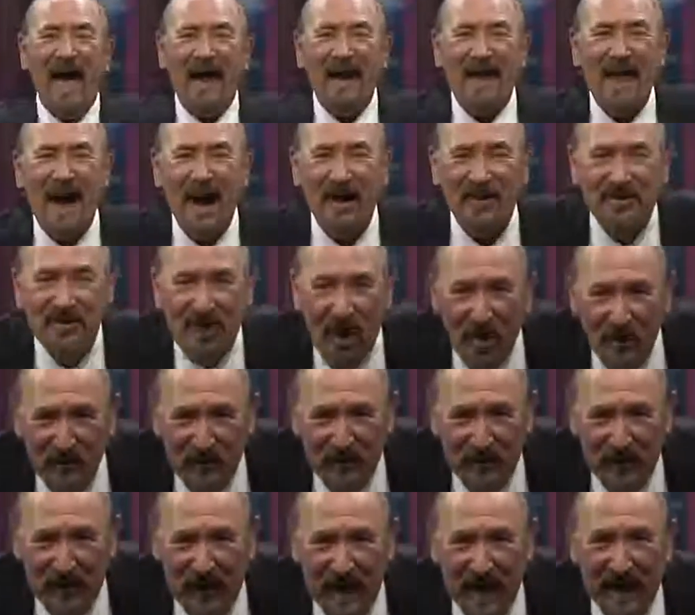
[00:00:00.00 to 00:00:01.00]
Now, don't
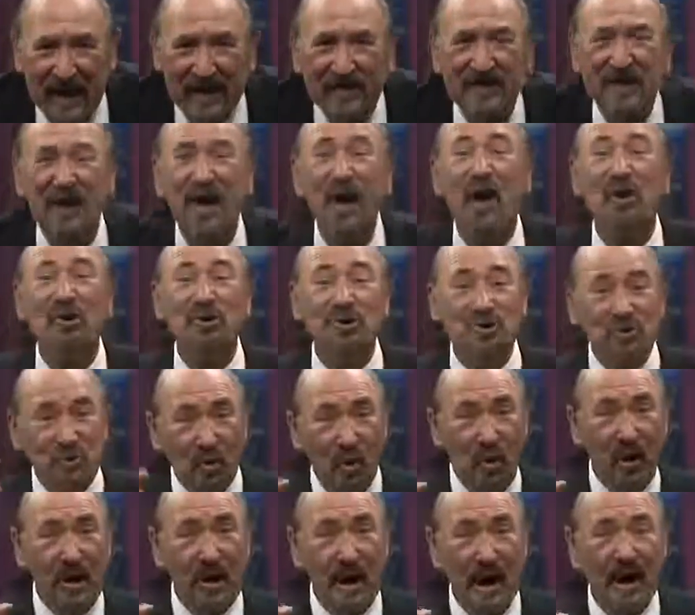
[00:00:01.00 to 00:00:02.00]
forget,
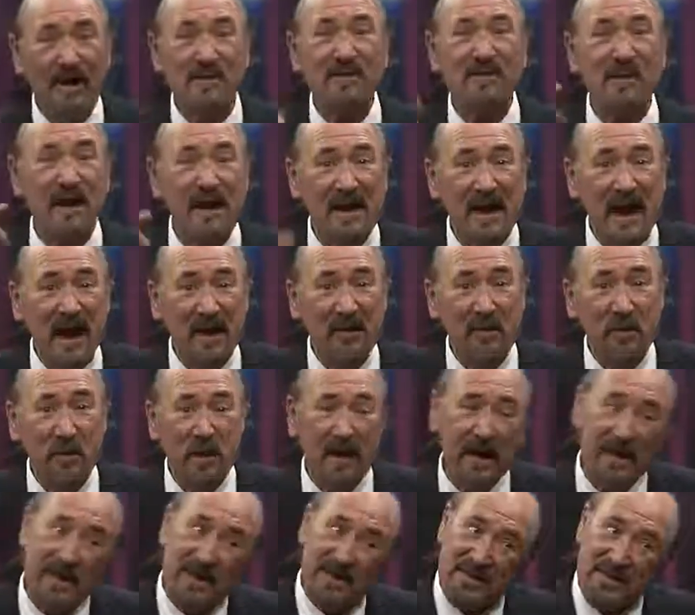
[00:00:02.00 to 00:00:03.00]
join us next
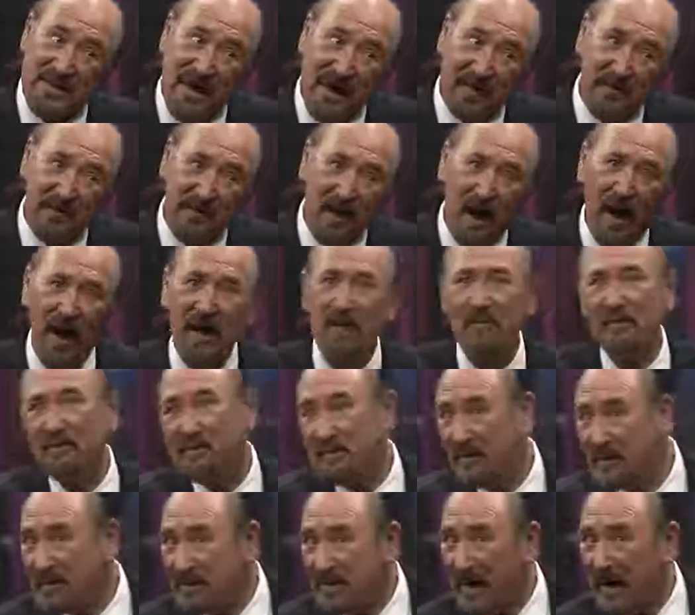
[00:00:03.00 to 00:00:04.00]
week, same time,
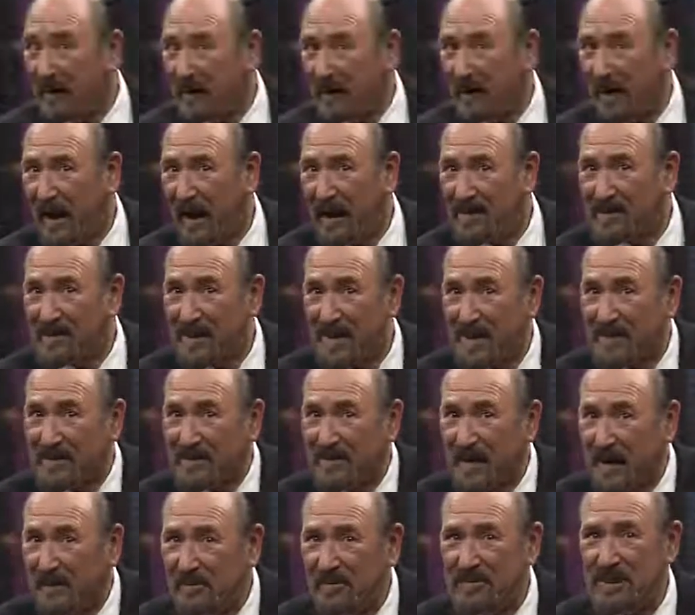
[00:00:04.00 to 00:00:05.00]
same place,
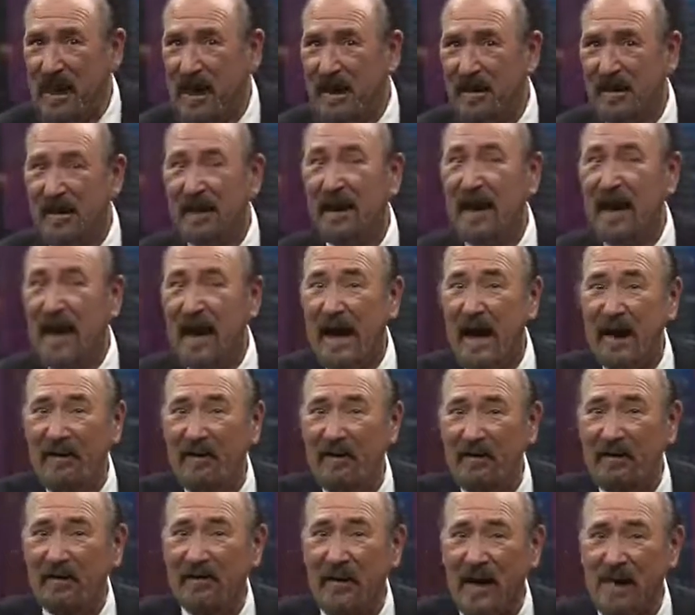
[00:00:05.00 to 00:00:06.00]
same channel, here
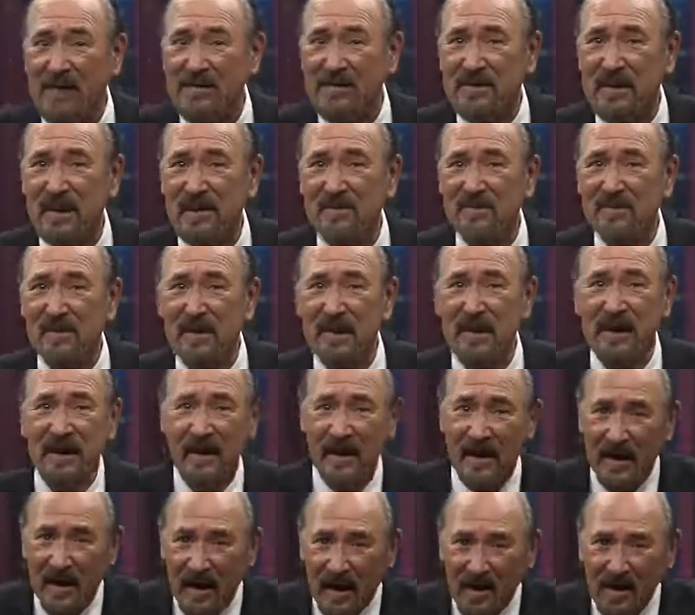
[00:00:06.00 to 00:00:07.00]
at Face TV,
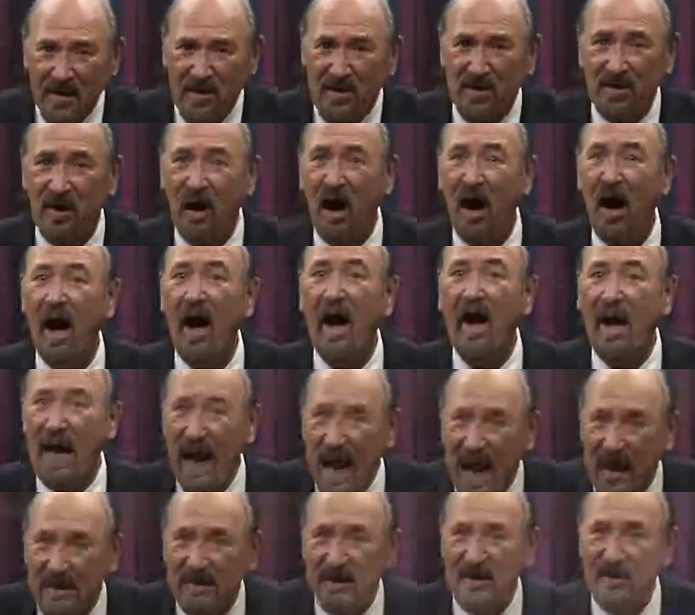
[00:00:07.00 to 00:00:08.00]
Sky
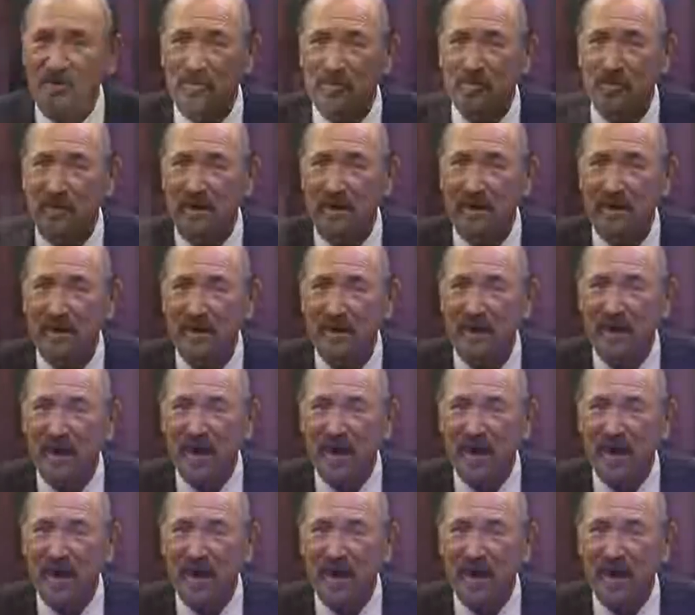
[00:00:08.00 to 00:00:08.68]
83.